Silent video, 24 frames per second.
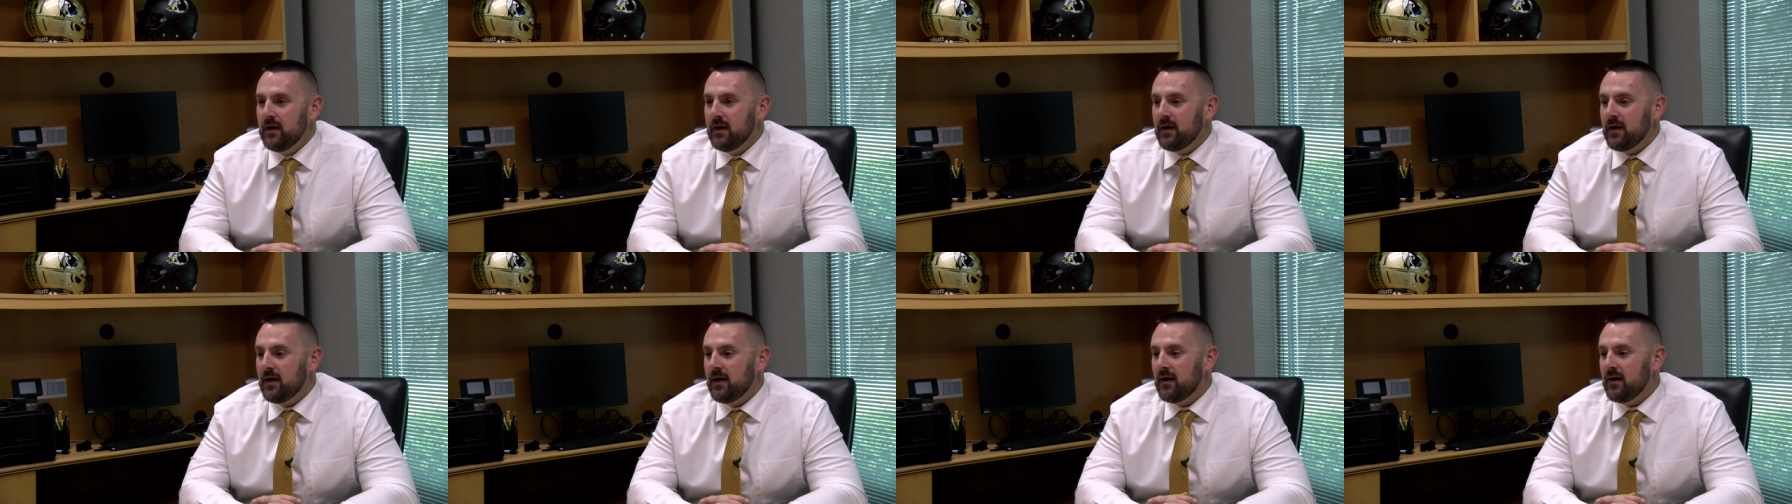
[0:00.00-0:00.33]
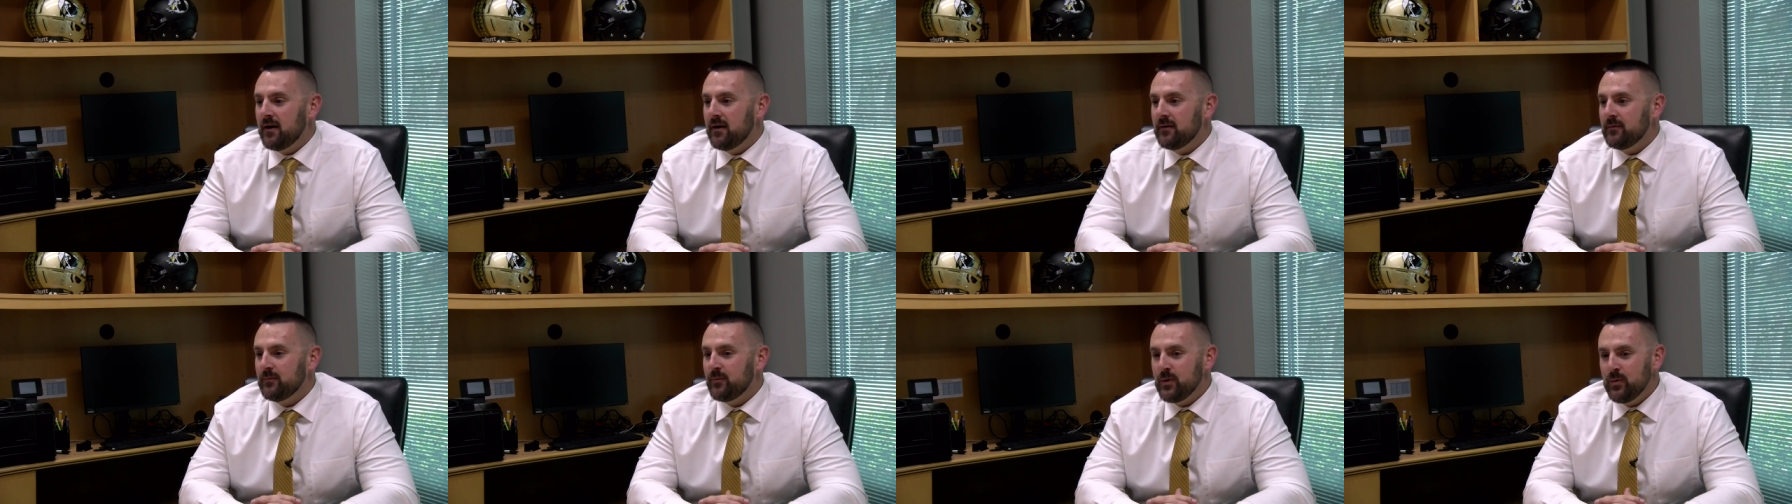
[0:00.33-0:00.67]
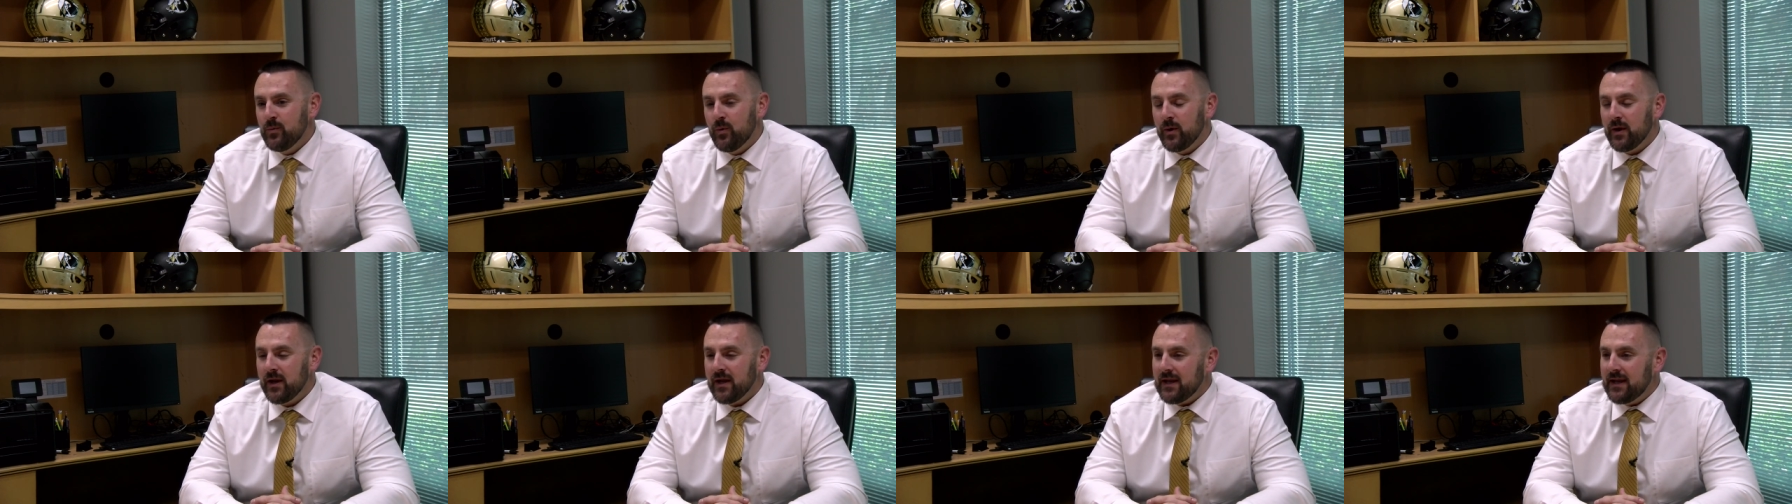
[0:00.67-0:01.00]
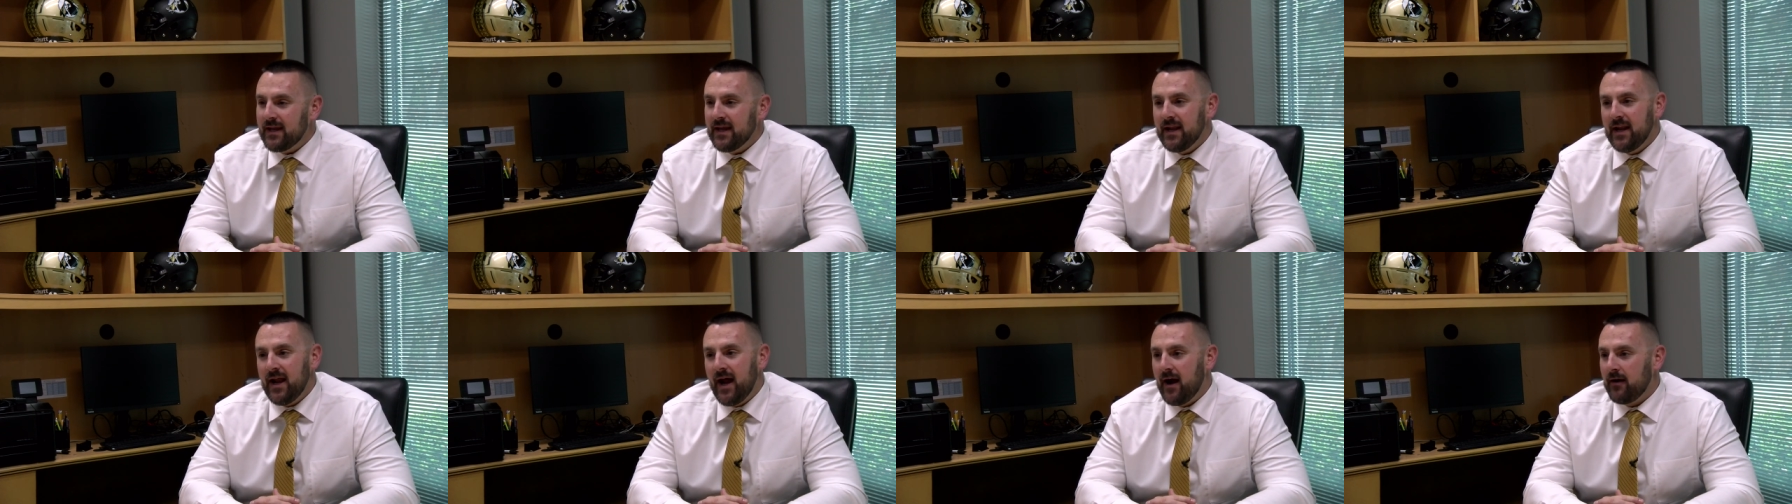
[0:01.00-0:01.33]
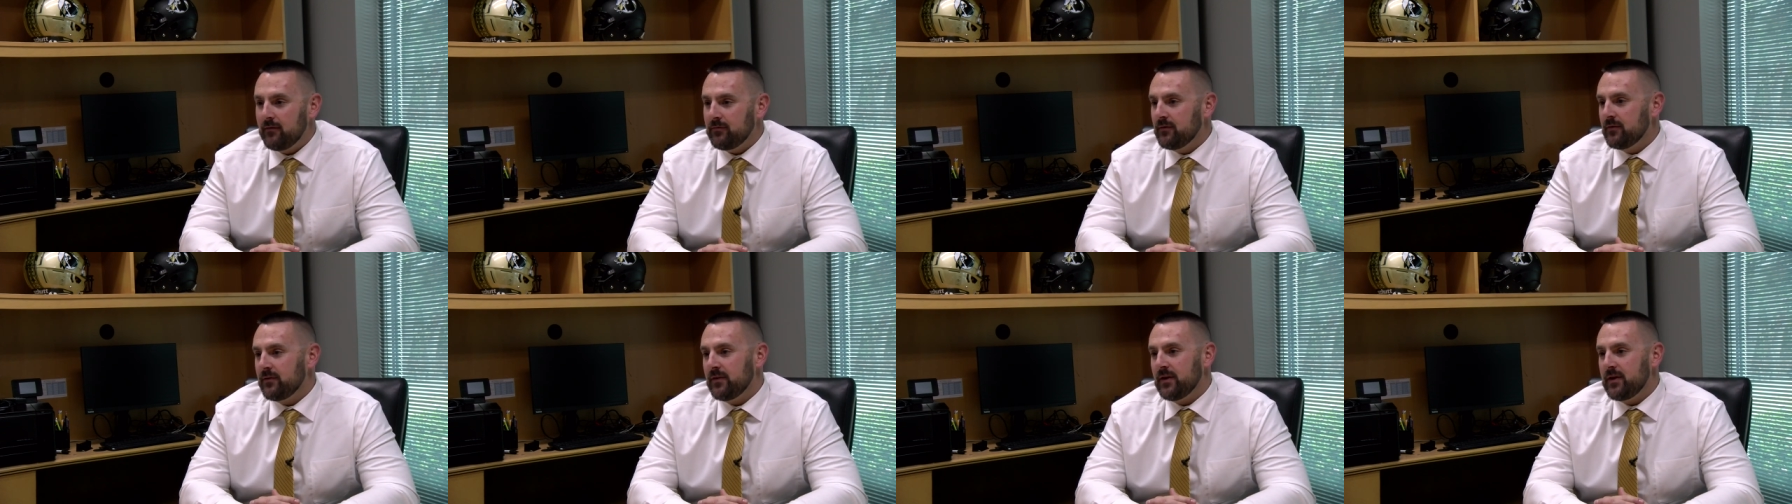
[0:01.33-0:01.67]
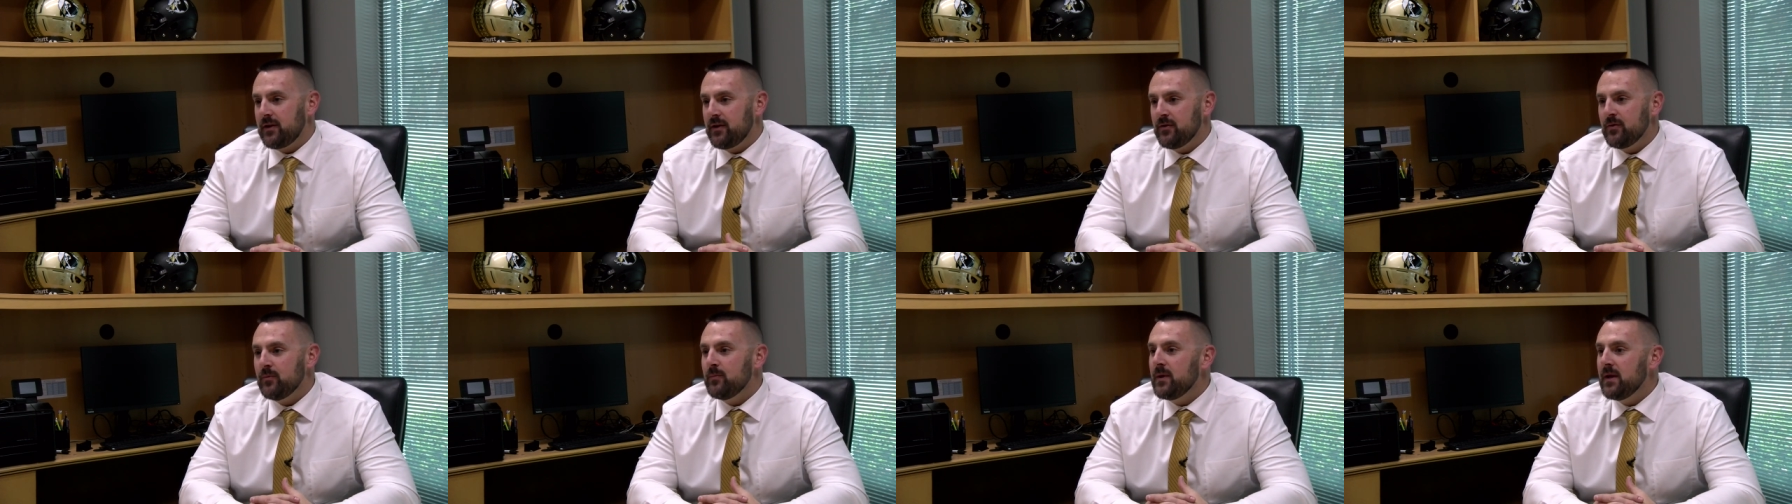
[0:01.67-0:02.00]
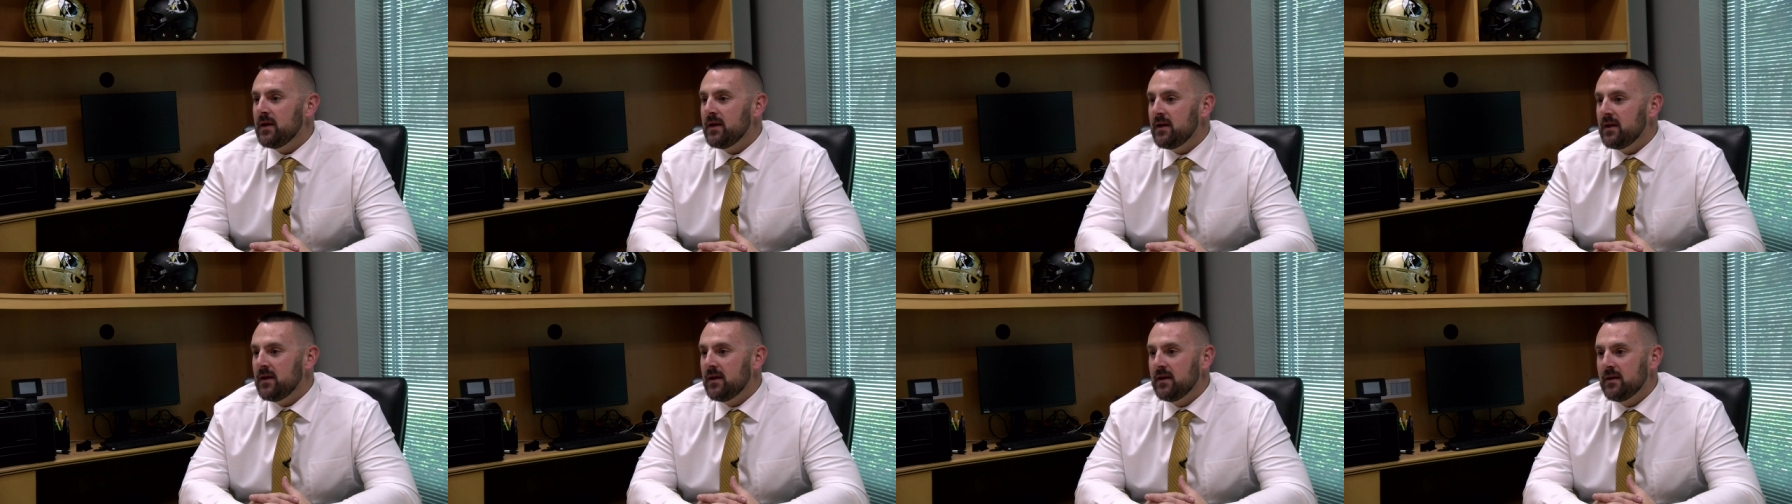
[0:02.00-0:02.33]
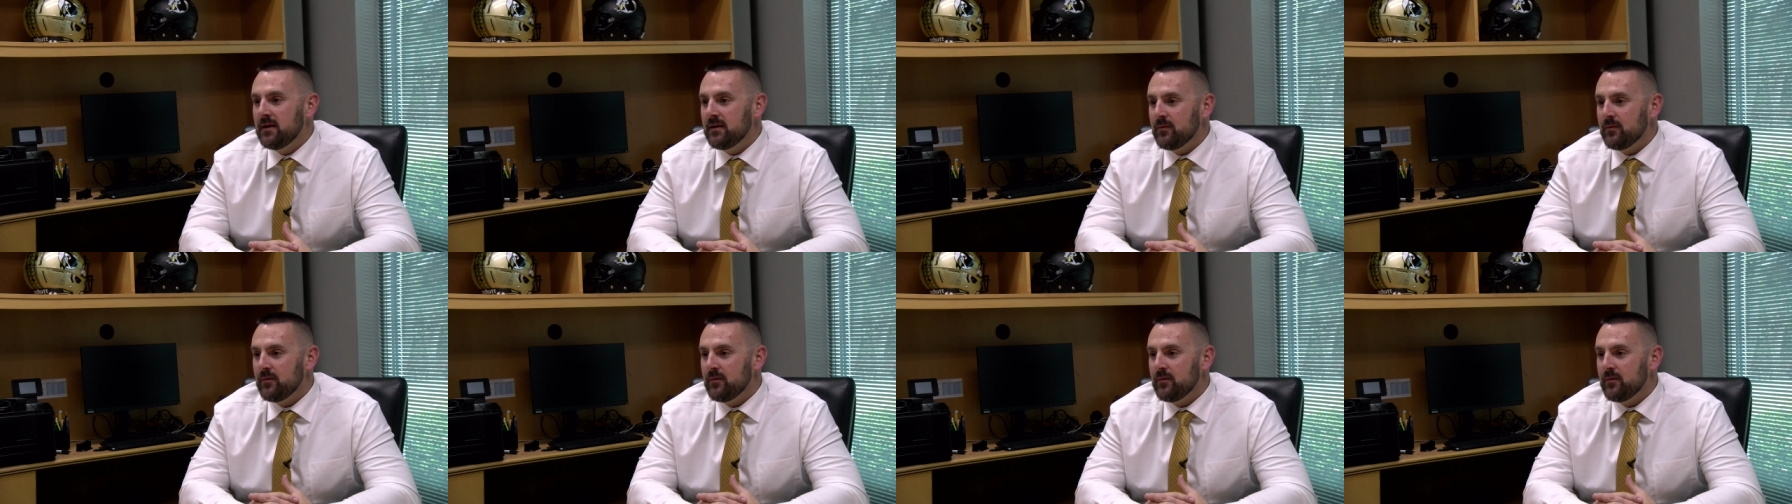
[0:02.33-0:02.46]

Um, we want to get after the QB.